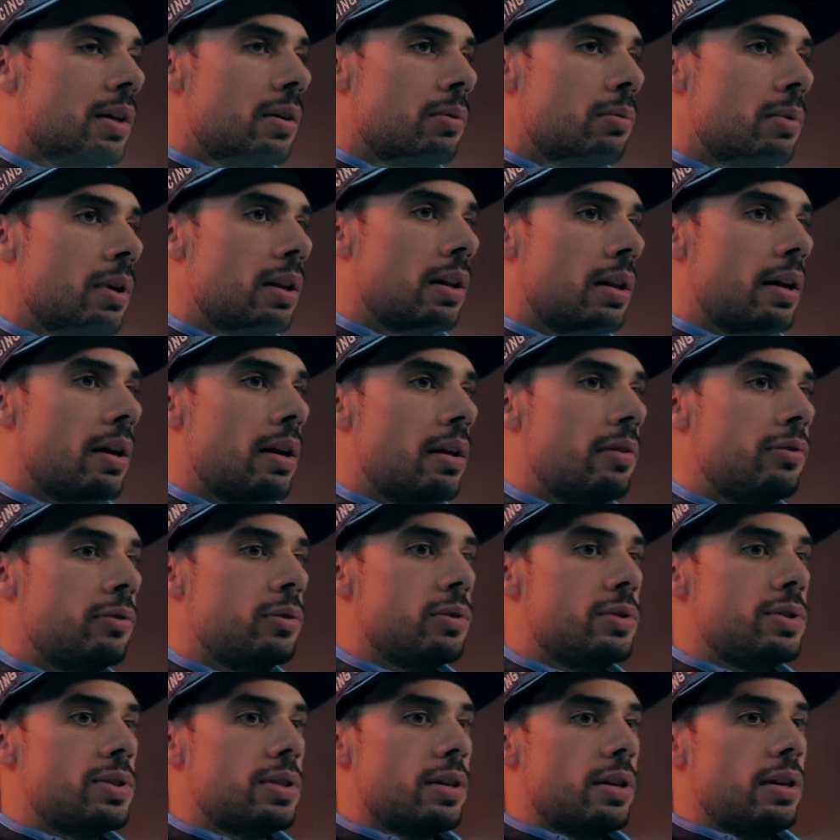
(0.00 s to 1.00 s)
Well, I have
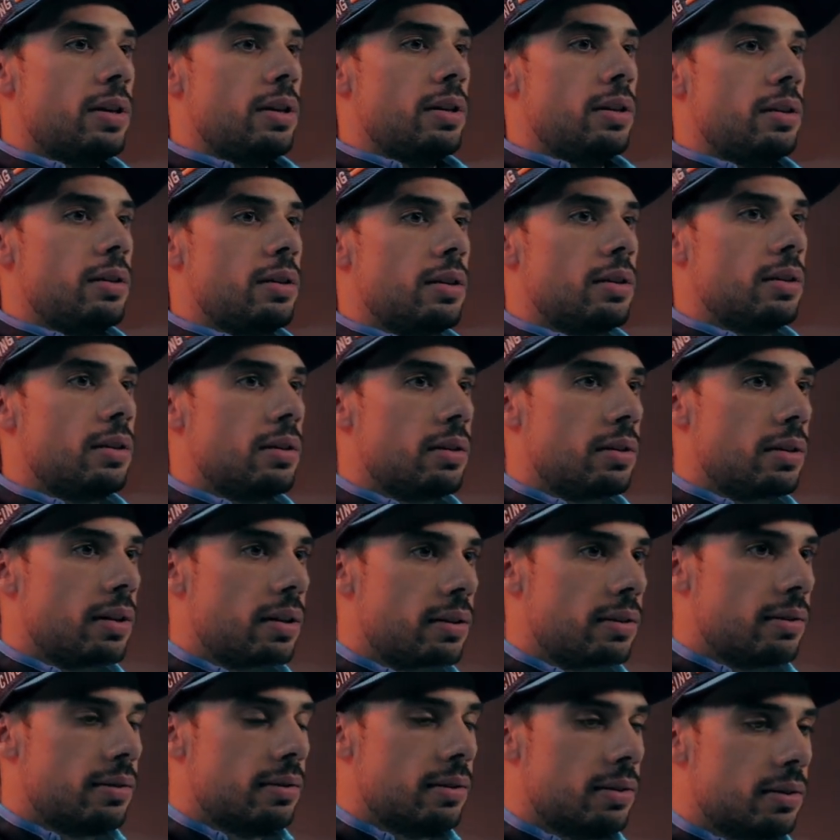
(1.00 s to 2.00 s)
to say
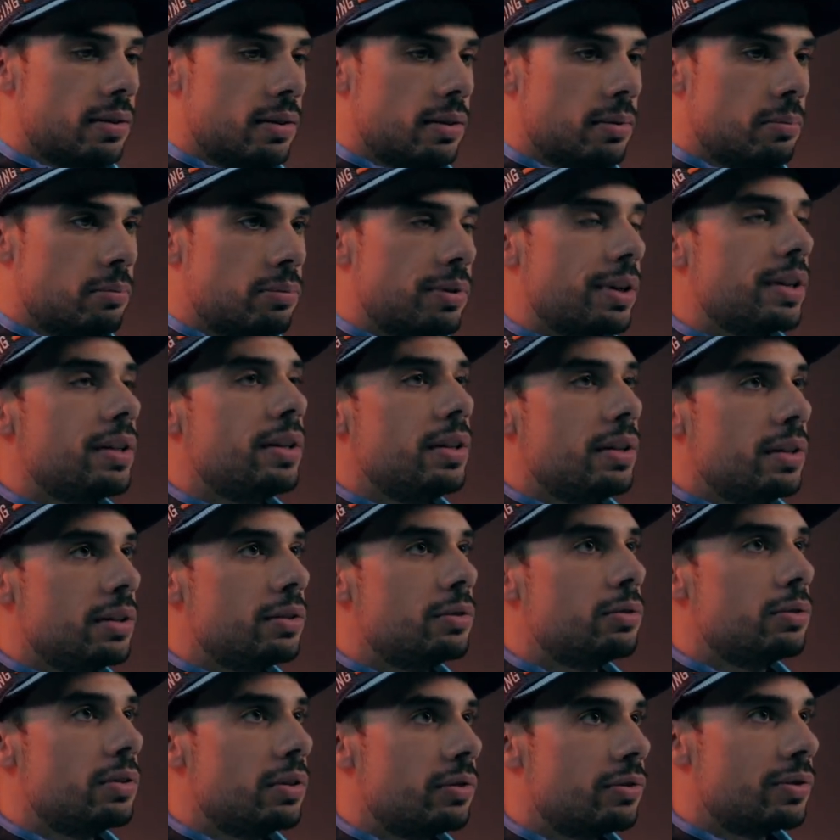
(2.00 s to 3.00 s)
that breaking
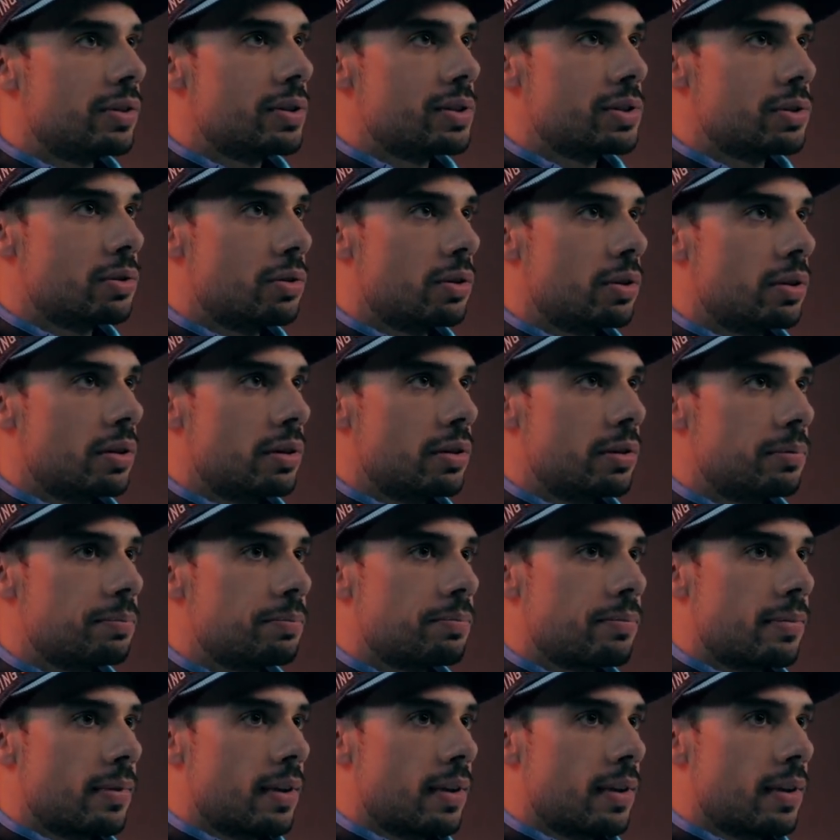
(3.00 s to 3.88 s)
into the first corner